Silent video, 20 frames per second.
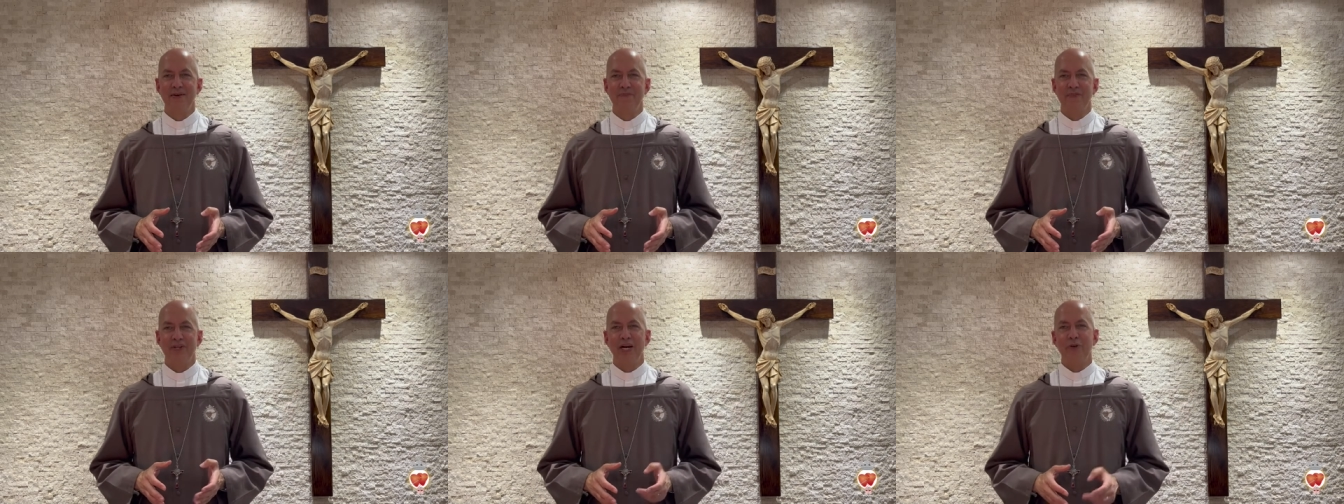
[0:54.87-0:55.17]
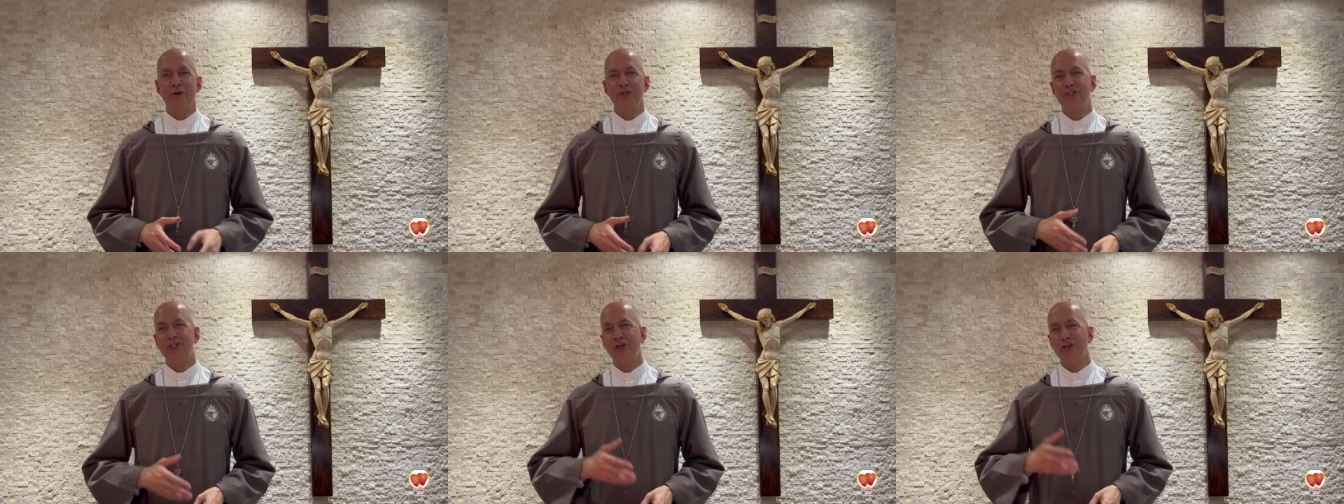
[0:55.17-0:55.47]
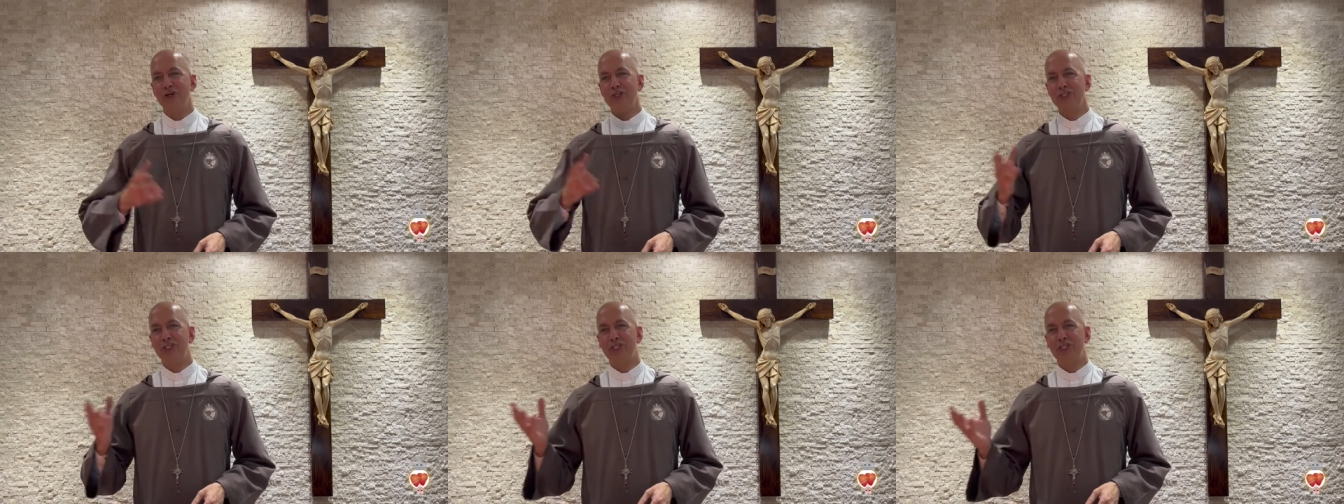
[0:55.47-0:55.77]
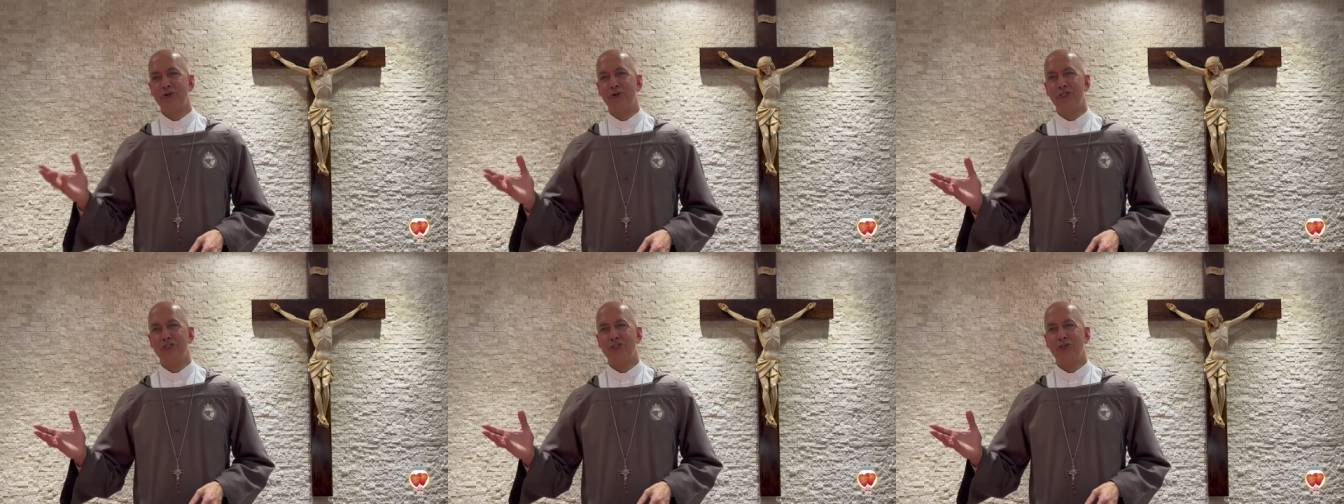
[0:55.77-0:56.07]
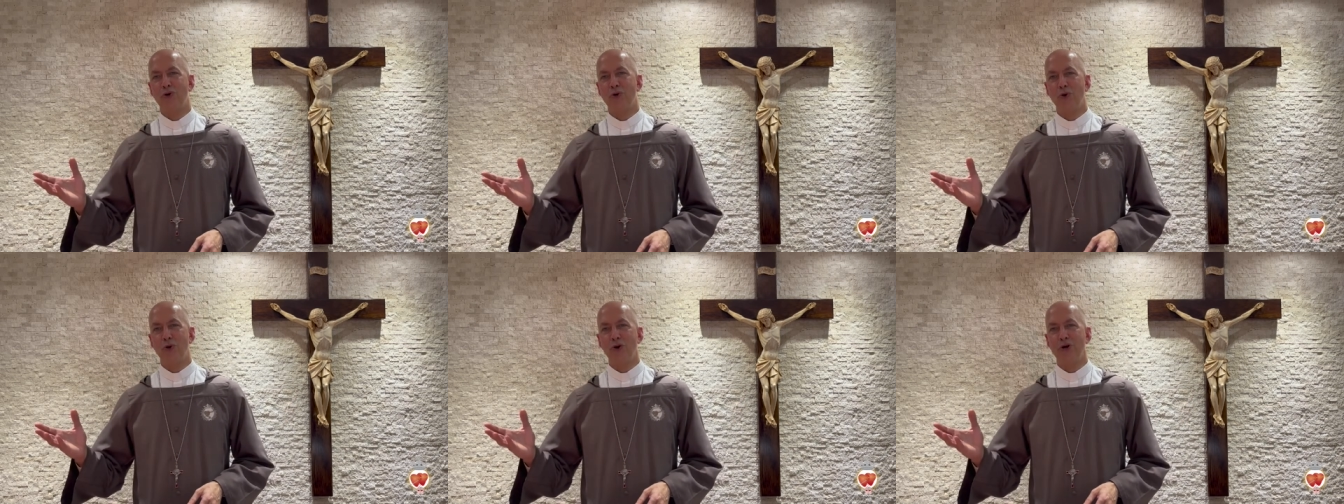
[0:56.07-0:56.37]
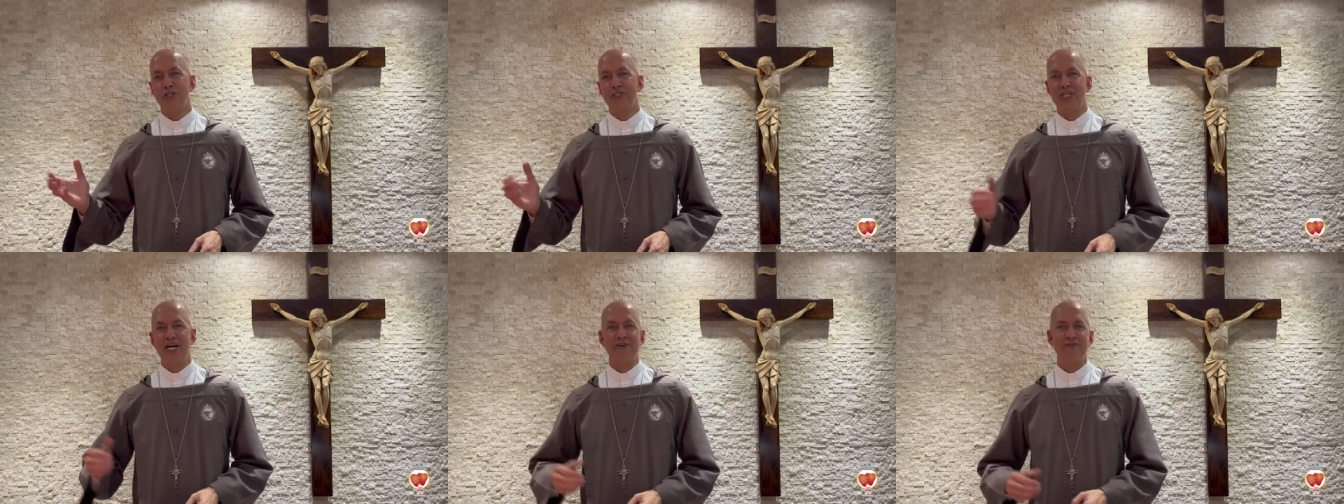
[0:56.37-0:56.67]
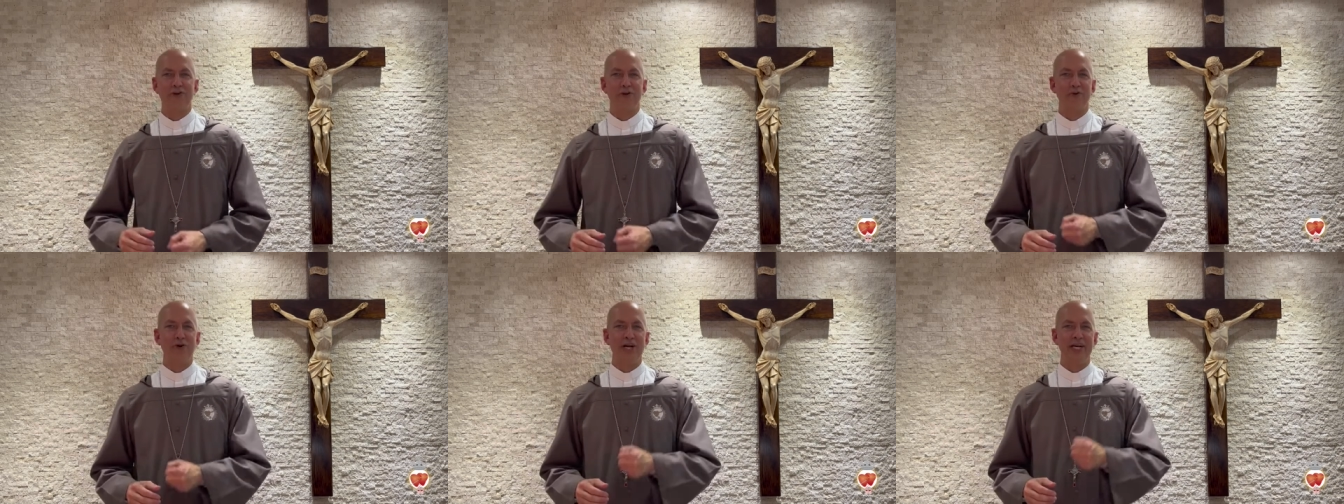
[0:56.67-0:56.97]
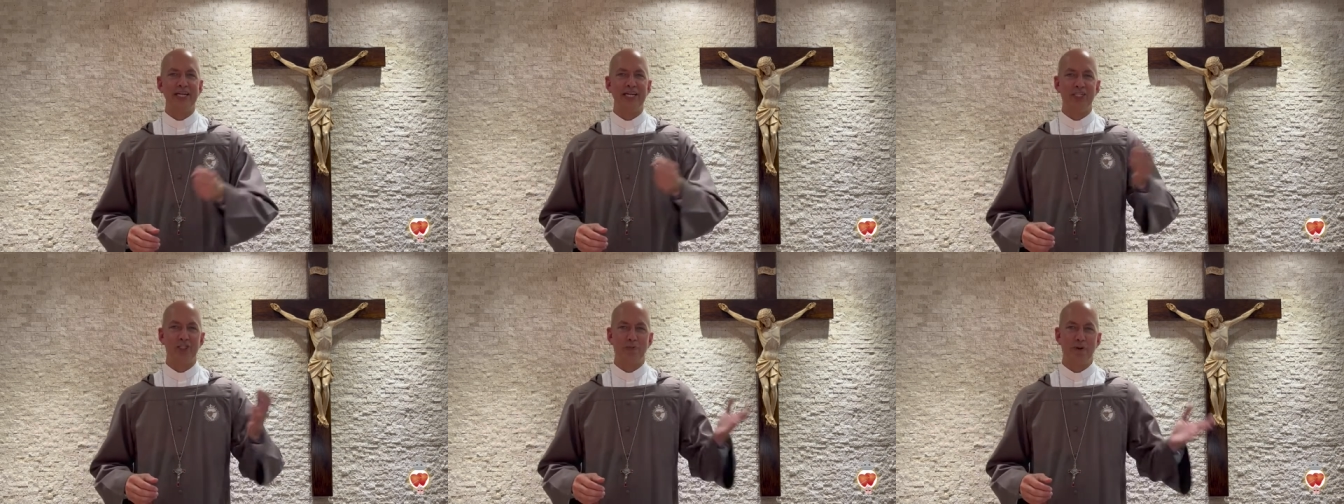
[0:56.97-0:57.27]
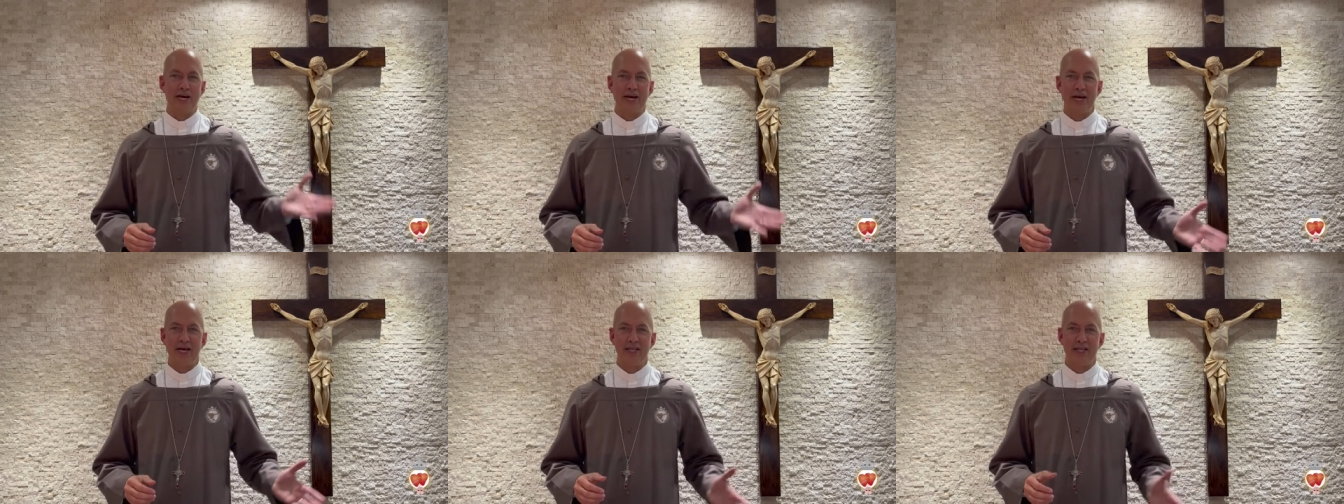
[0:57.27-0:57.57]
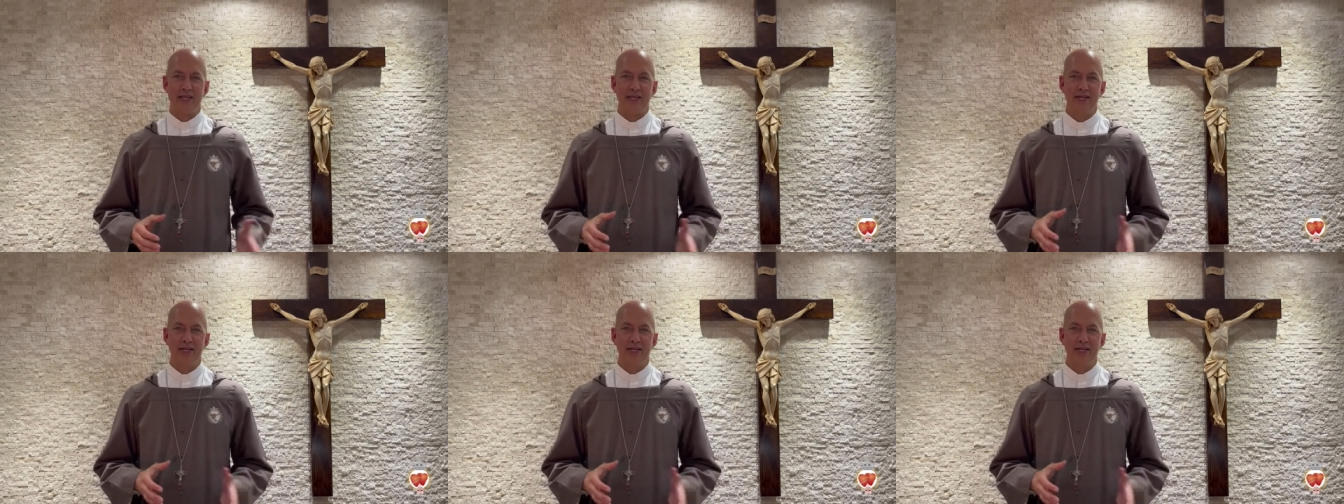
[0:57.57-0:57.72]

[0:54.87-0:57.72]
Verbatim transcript: it returns to its course after running its path.